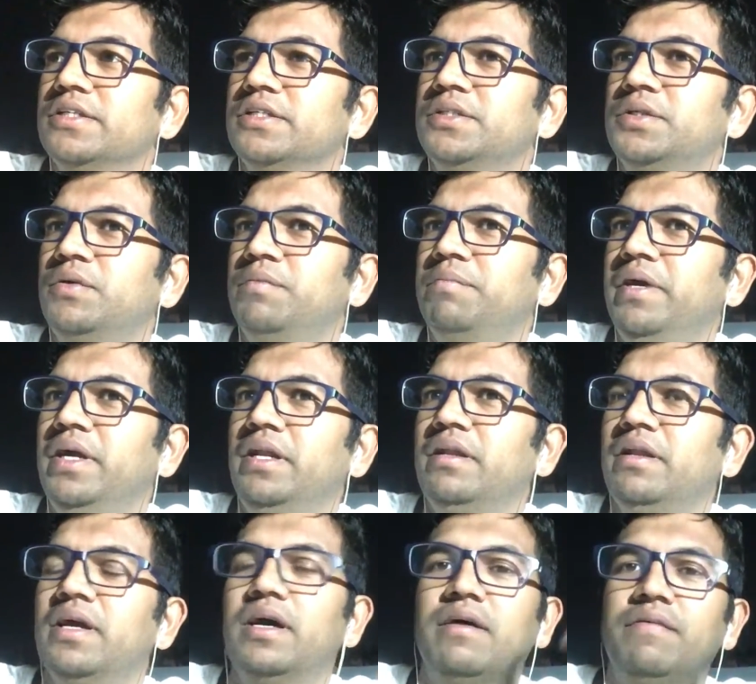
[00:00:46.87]
So
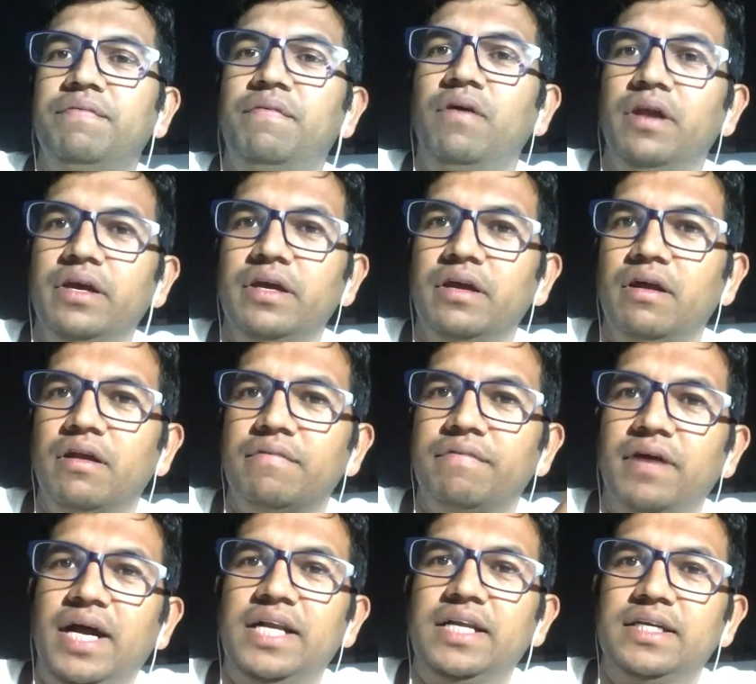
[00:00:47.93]
been following a lot
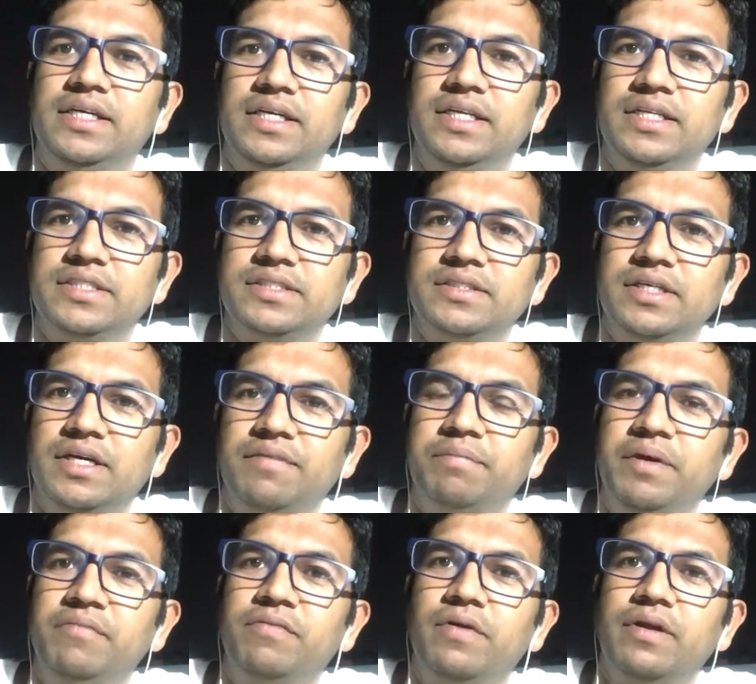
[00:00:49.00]
of articles. I've
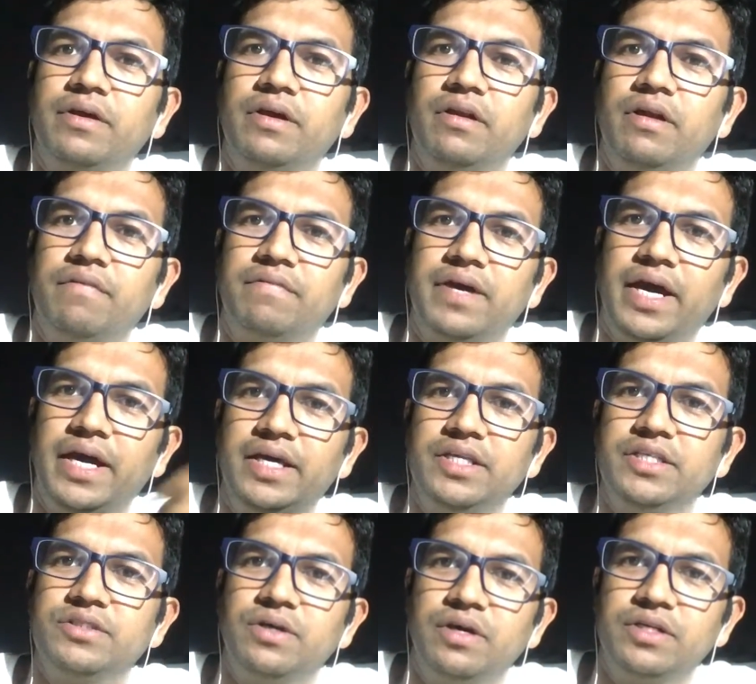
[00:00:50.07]
been following a lot of
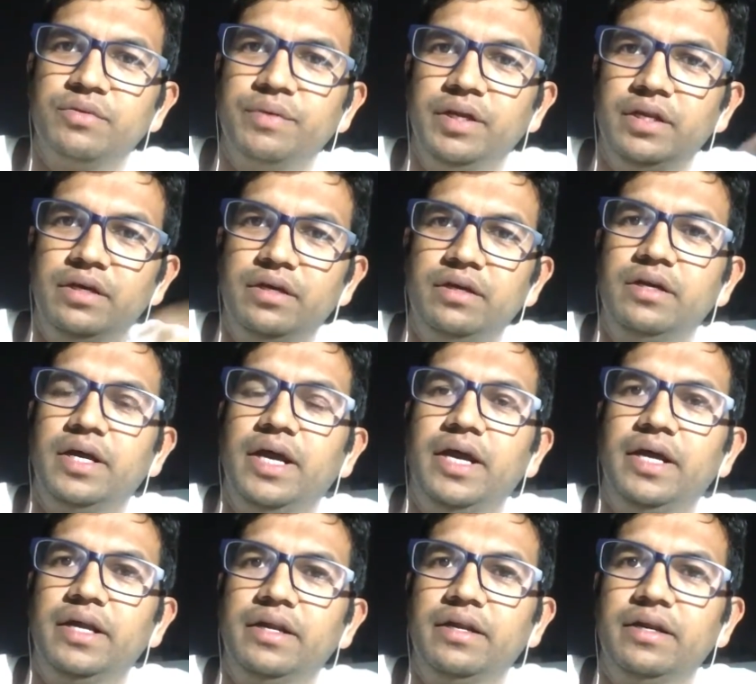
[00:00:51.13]
guys on Twitter,
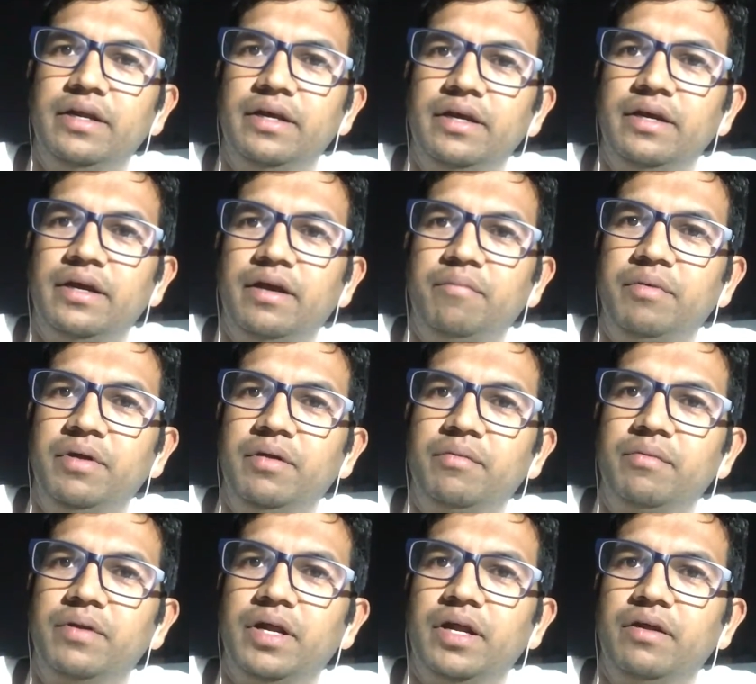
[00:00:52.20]
and I've
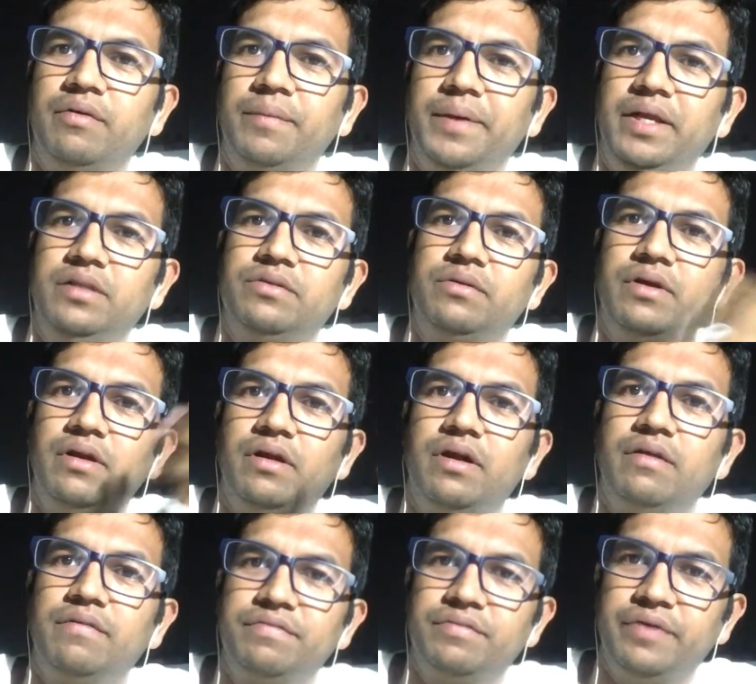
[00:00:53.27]
been reading through a
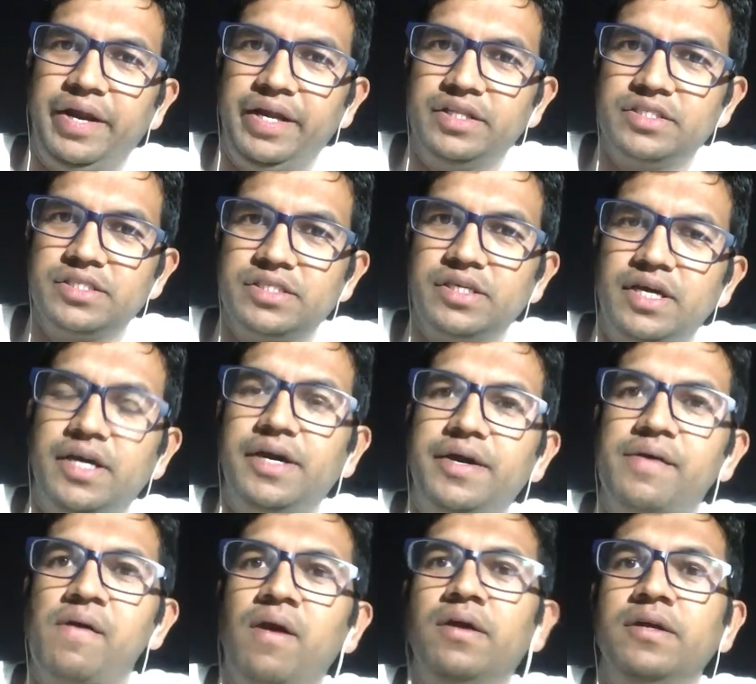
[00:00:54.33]
lot of threads
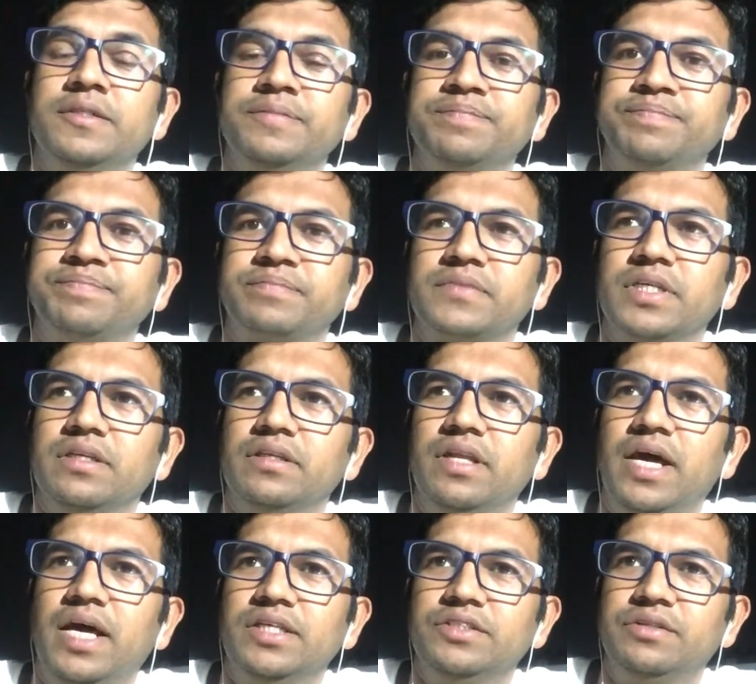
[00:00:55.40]
in the
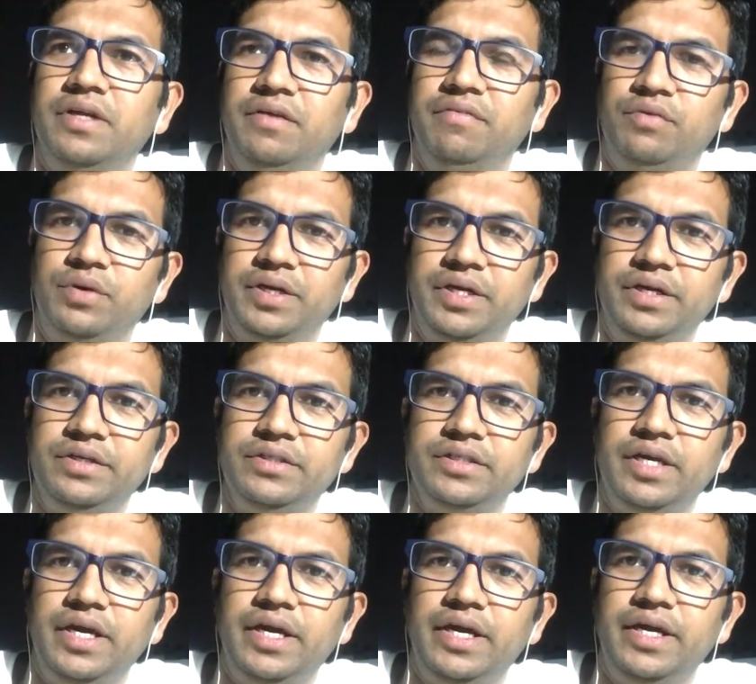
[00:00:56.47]
last 3 4 years,
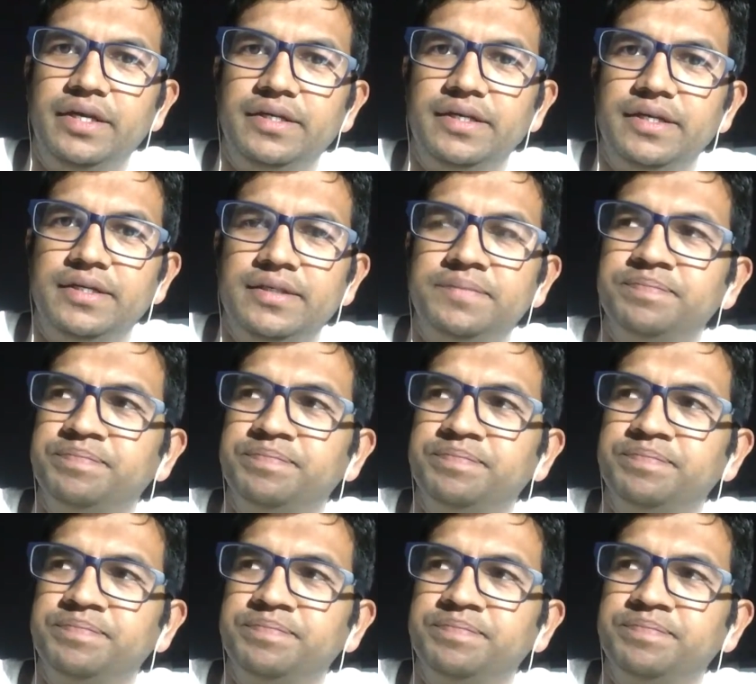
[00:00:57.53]
and